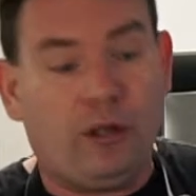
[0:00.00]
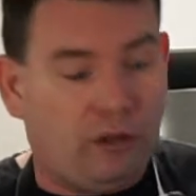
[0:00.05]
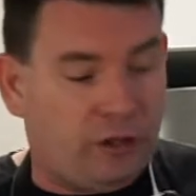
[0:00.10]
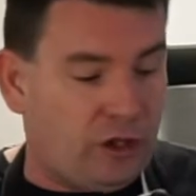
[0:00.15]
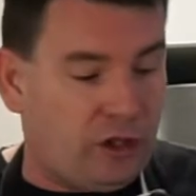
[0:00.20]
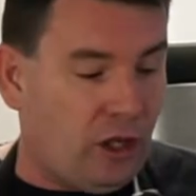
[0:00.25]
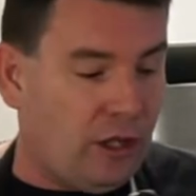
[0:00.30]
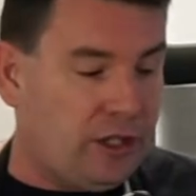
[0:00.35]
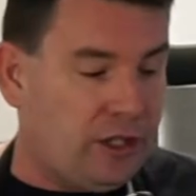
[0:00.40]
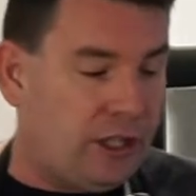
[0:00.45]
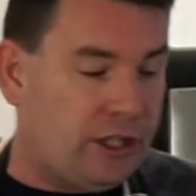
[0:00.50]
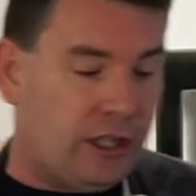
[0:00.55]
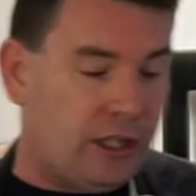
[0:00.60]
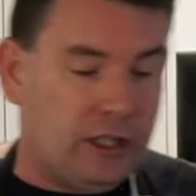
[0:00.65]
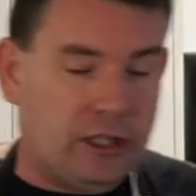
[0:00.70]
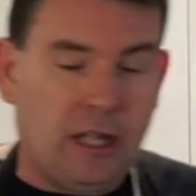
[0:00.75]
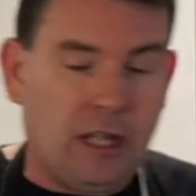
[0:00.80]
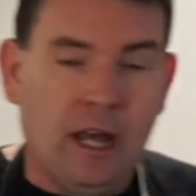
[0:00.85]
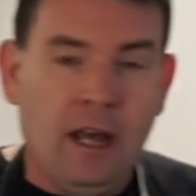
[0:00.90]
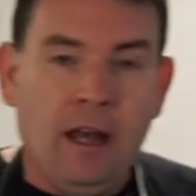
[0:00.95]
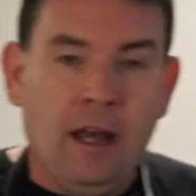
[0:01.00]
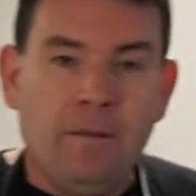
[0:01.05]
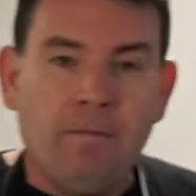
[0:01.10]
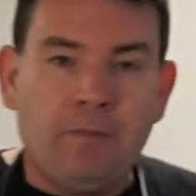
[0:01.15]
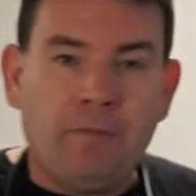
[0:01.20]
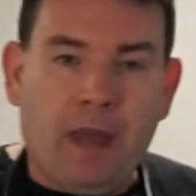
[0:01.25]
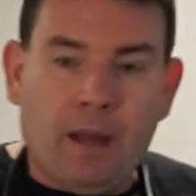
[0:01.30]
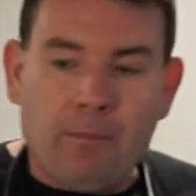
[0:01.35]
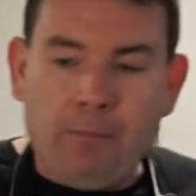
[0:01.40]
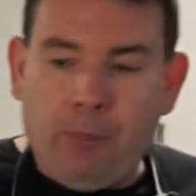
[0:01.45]
sausages,
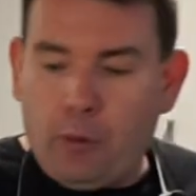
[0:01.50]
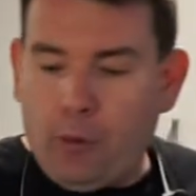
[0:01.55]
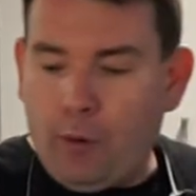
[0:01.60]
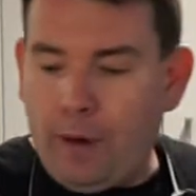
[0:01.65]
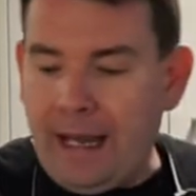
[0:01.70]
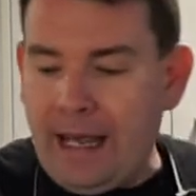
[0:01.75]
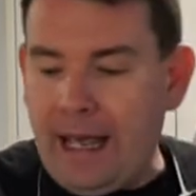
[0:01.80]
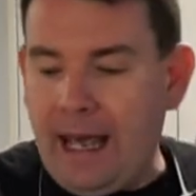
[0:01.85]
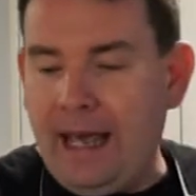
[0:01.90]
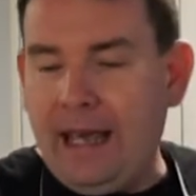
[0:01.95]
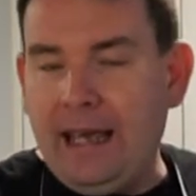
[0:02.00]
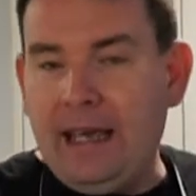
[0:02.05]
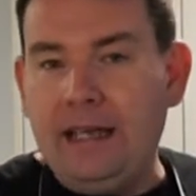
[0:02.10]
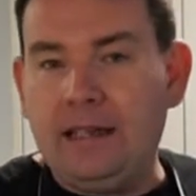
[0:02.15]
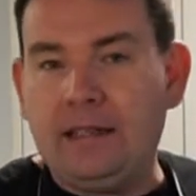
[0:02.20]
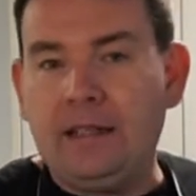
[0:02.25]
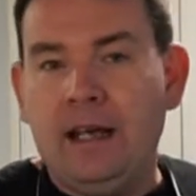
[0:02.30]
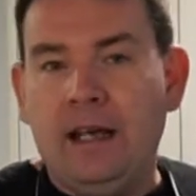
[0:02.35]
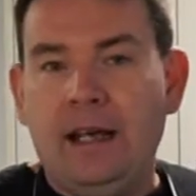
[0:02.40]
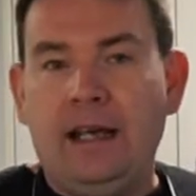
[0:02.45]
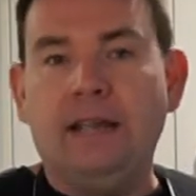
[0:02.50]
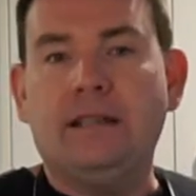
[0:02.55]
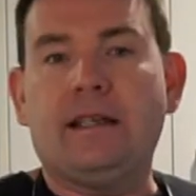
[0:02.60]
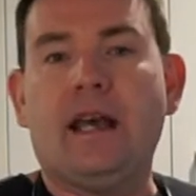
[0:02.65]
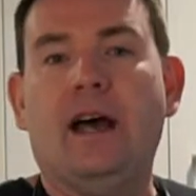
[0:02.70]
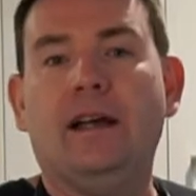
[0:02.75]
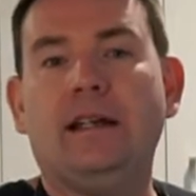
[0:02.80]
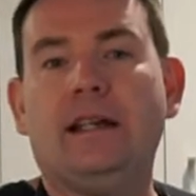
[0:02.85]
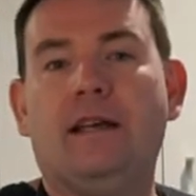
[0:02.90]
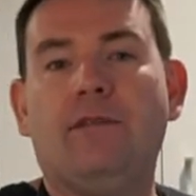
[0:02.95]
a preheat is
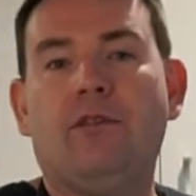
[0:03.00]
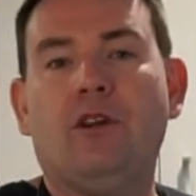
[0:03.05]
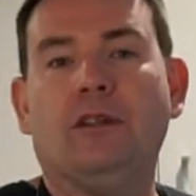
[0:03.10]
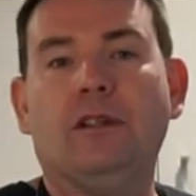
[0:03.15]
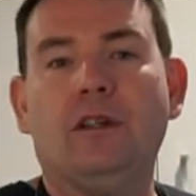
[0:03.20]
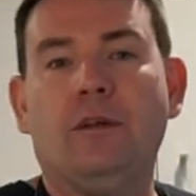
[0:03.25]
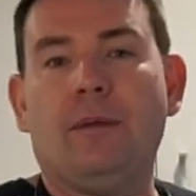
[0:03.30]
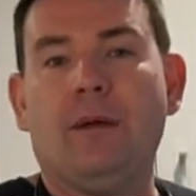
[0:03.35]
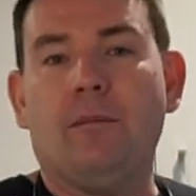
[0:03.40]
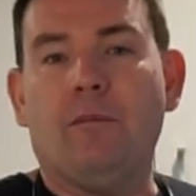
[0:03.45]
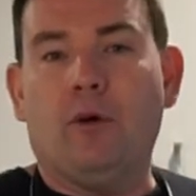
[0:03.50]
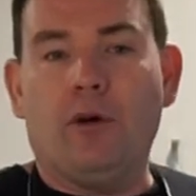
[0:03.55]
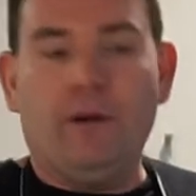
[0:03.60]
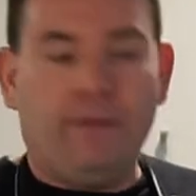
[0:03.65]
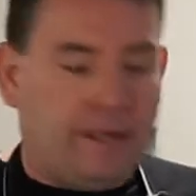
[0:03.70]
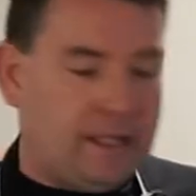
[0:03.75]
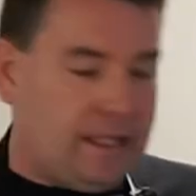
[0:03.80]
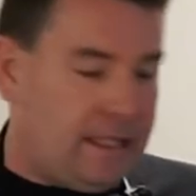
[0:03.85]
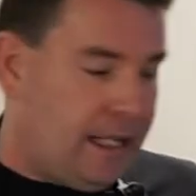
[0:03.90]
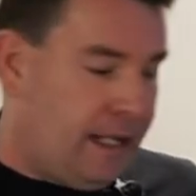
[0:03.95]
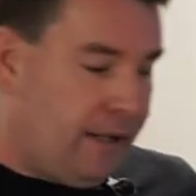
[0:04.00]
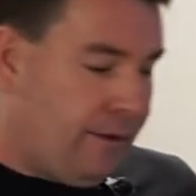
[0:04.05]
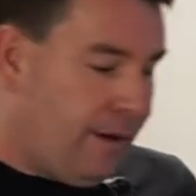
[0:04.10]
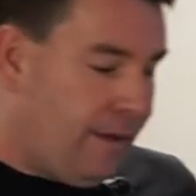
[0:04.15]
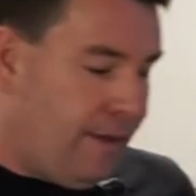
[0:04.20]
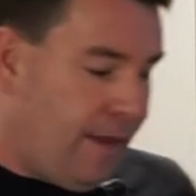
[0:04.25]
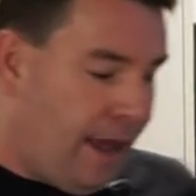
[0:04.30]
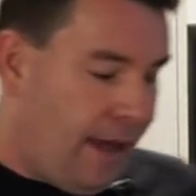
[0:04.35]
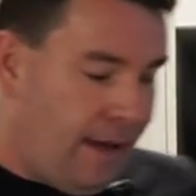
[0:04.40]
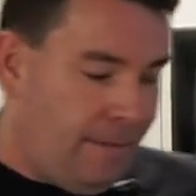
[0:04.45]
going to give you a little bit more of a sear in
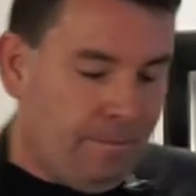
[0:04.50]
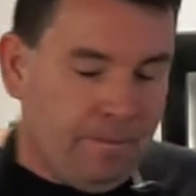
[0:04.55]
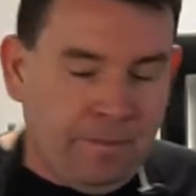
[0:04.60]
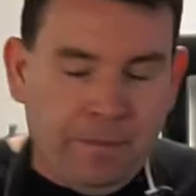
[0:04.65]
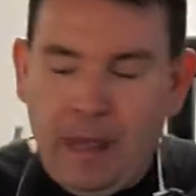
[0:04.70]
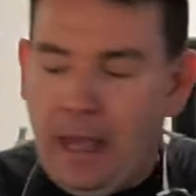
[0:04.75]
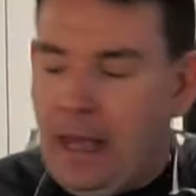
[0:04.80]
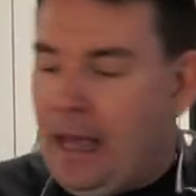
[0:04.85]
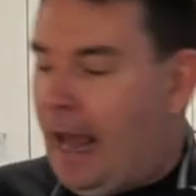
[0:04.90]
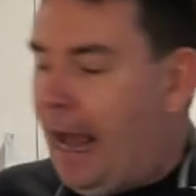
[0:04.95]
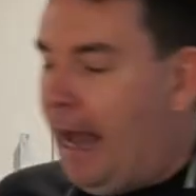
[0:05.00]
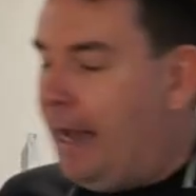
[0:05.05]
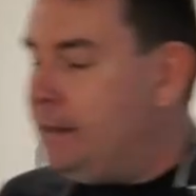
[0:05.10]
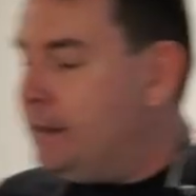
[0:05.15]
there. And